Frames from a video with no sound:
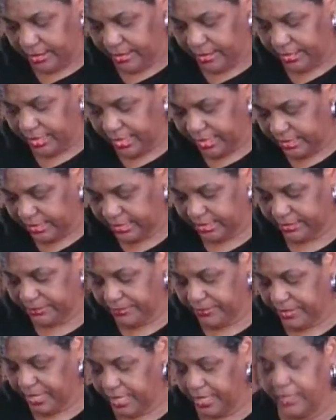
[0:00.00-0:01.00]
Yes,
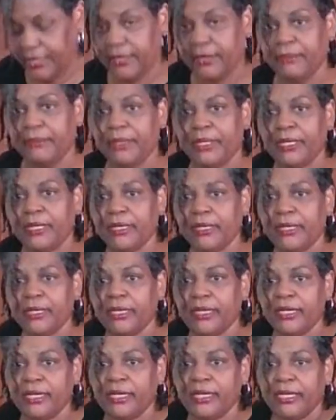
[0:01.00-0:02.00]
ma'am.
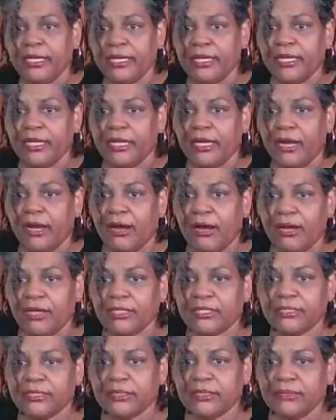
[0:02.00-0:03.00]

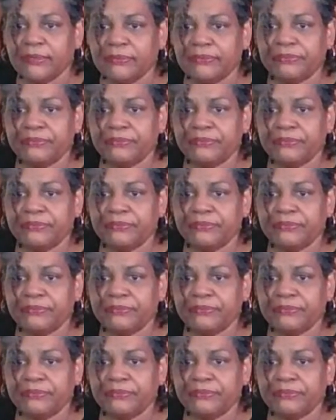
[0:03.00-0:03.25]
Awesome.